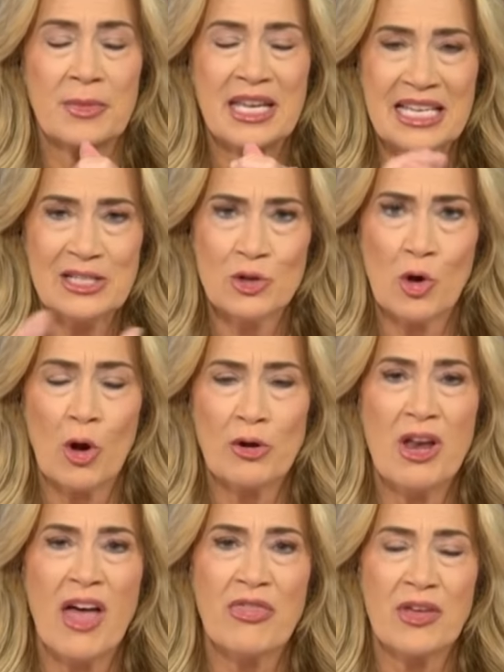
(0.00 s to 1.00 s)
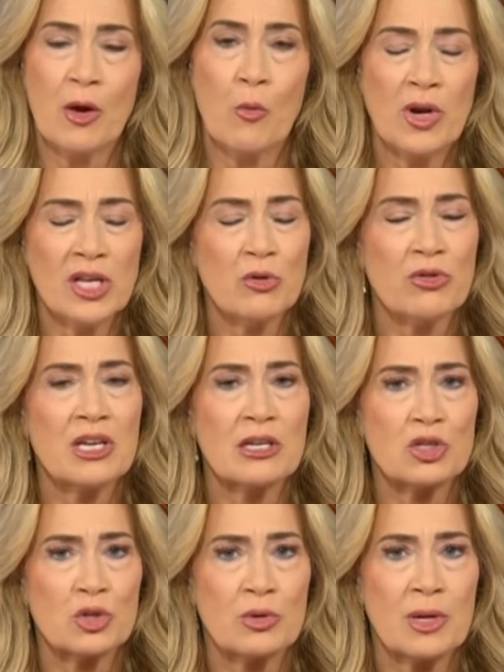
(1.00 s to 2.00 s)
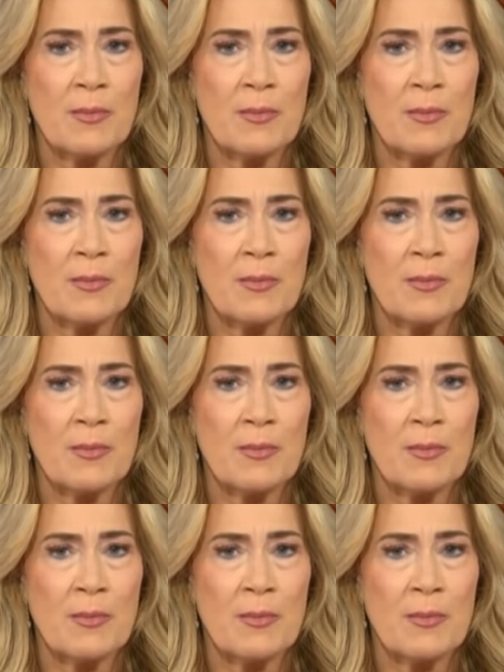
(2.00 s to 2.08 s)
He saw nothing. What do you think a jury